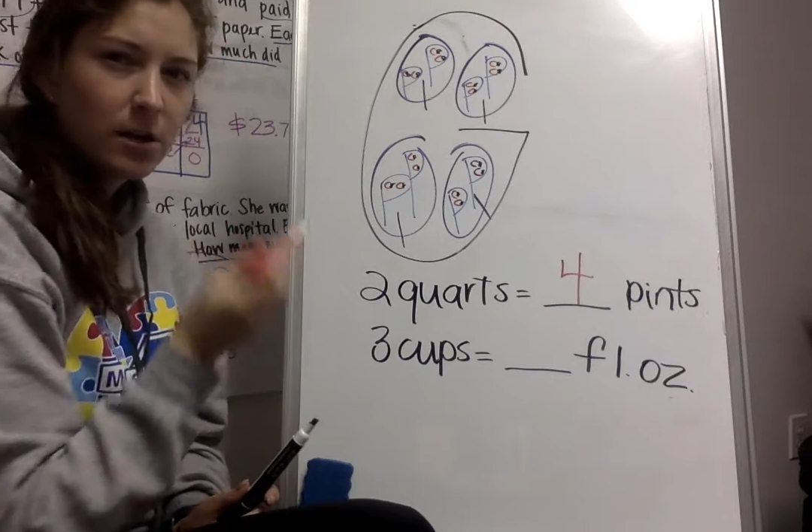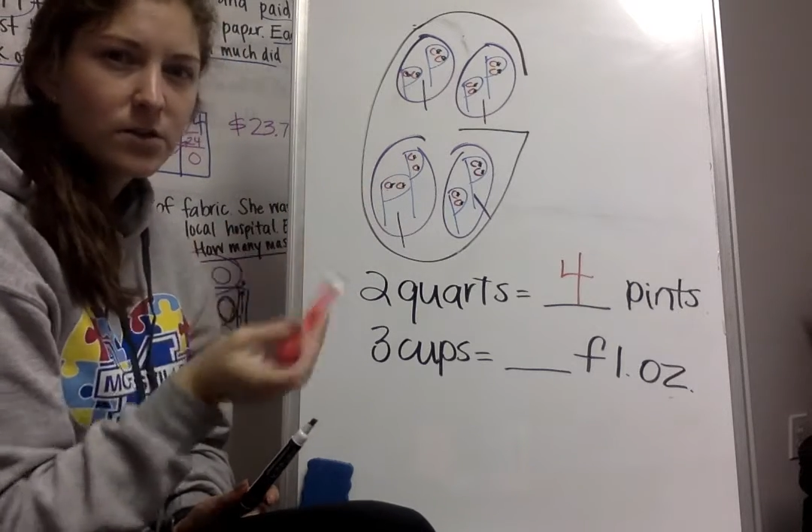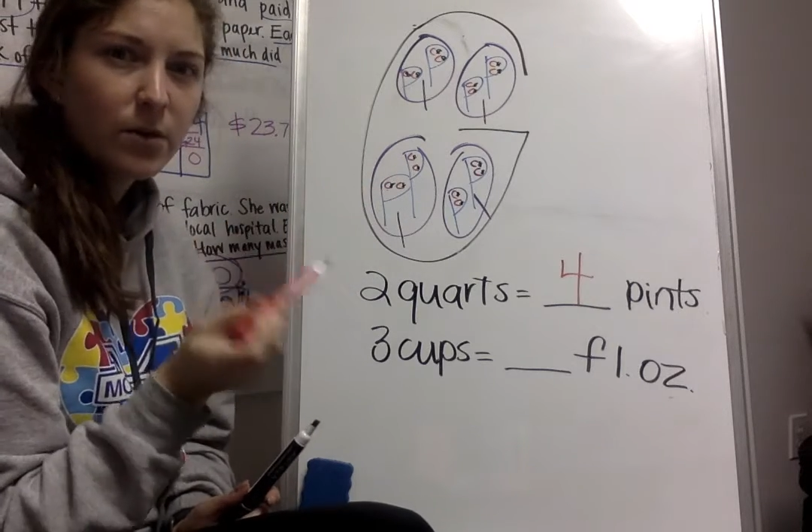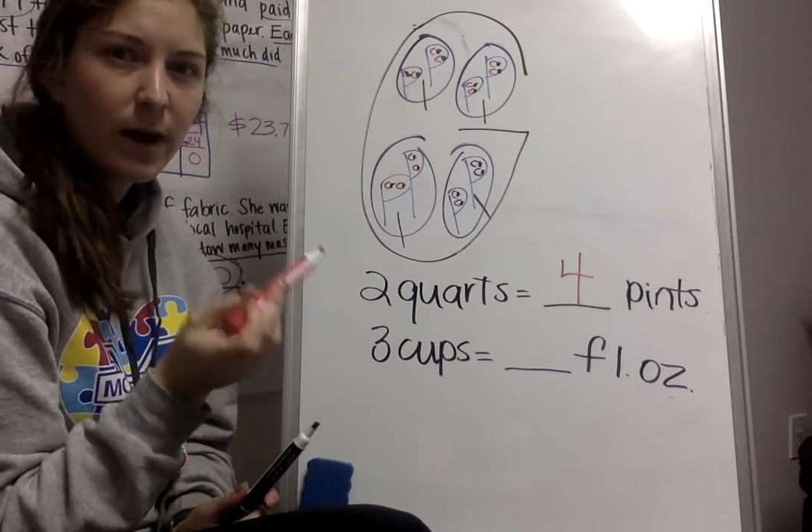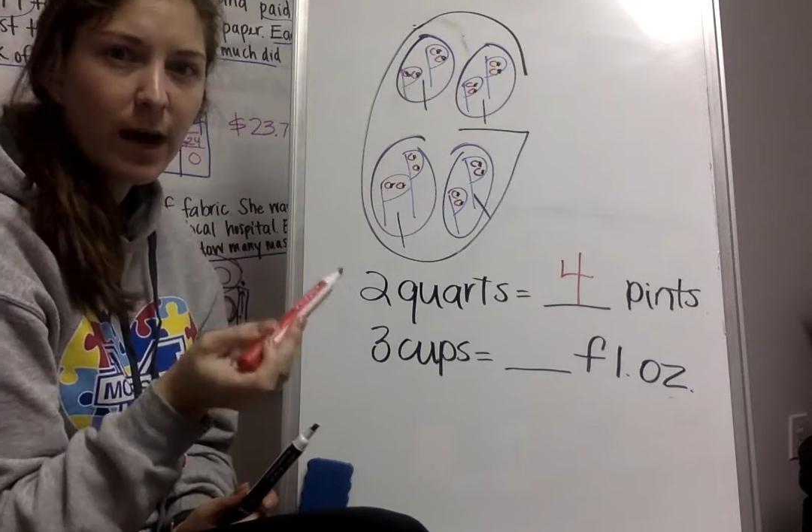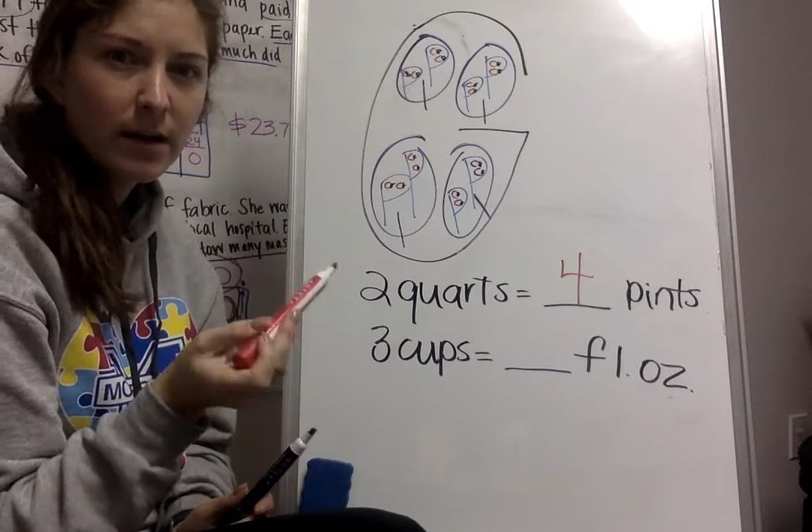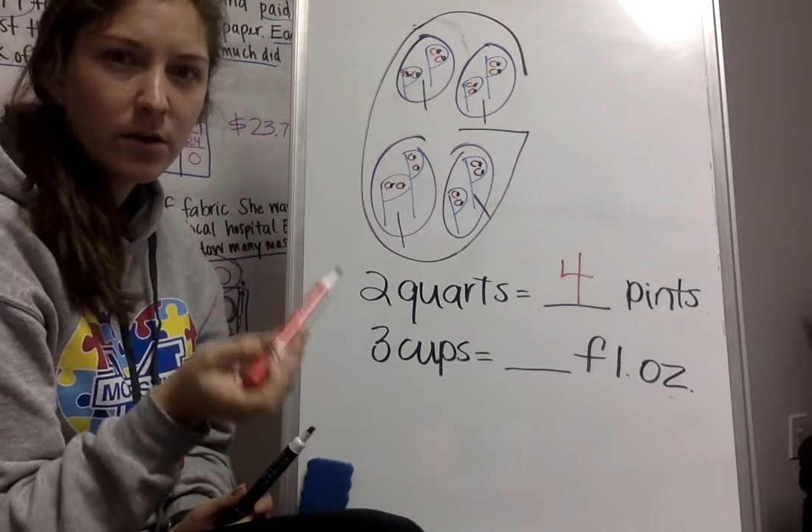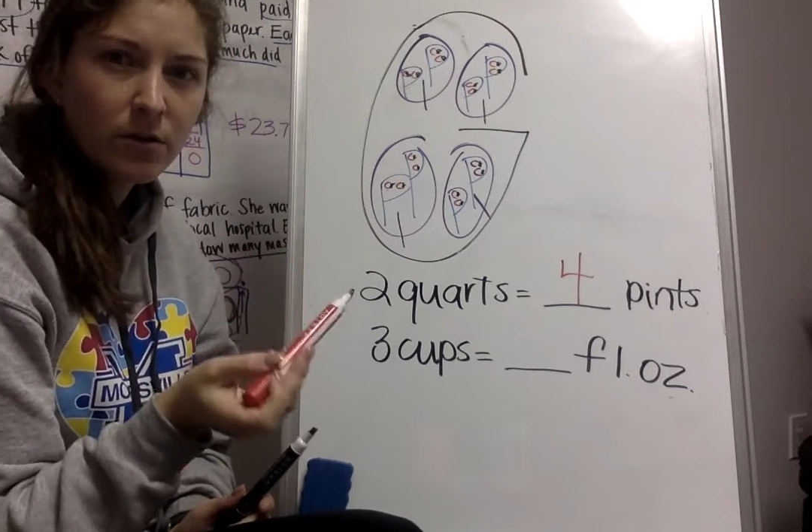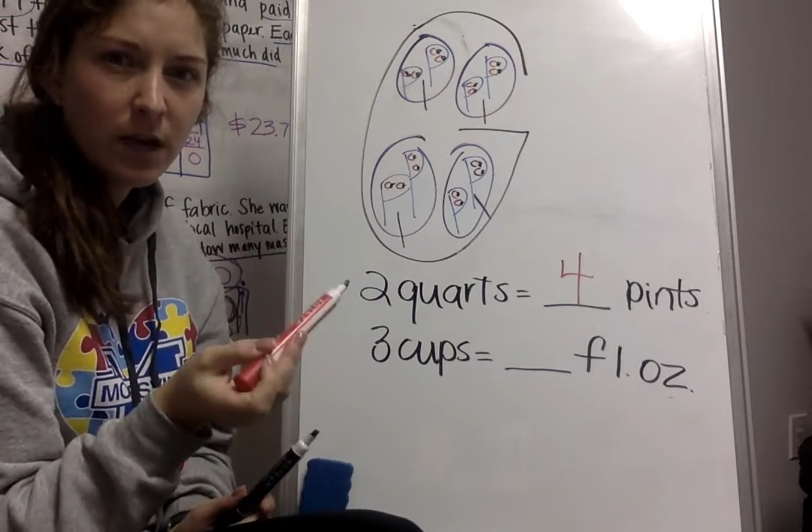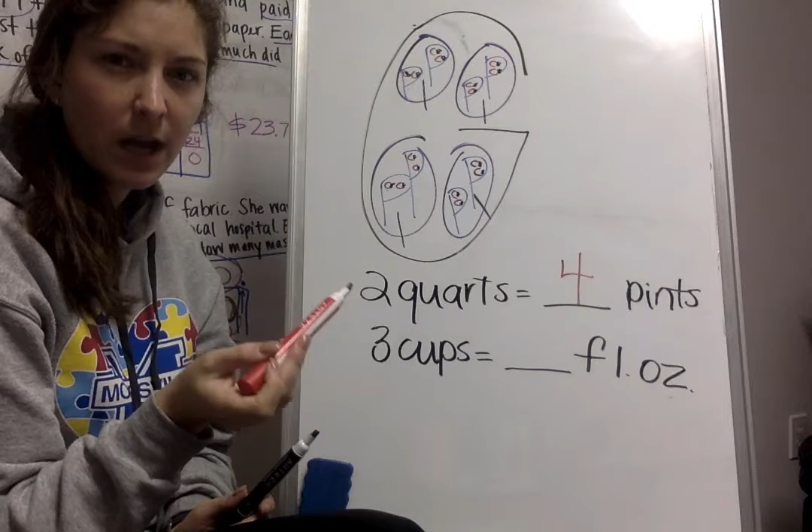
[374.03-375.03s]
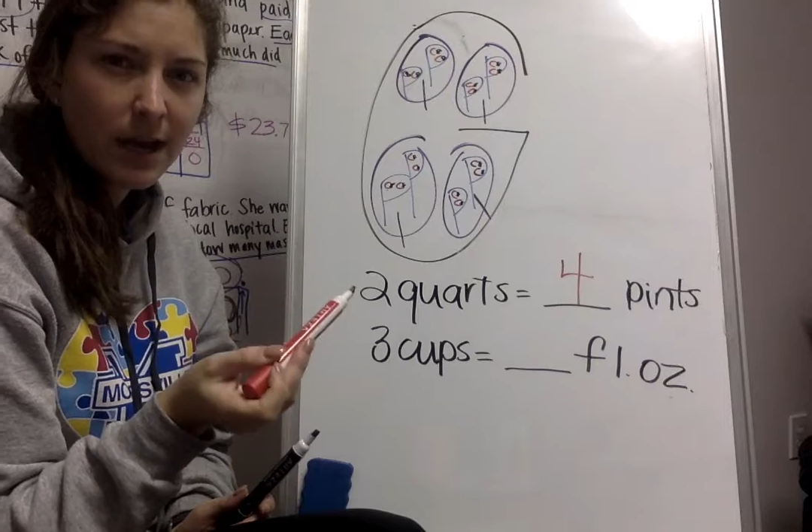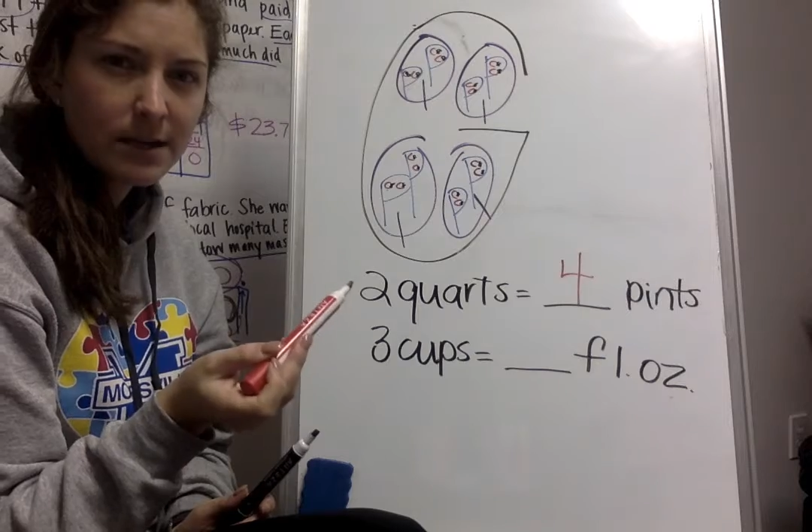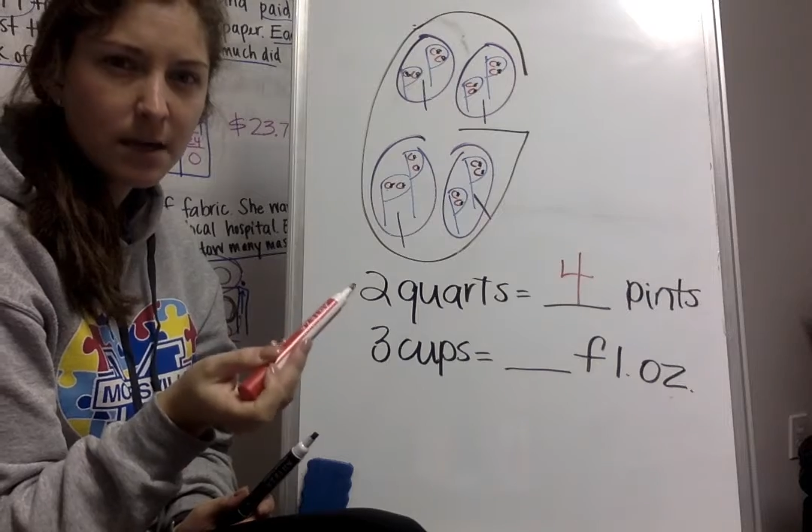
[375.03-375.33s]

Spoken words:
So I know that 8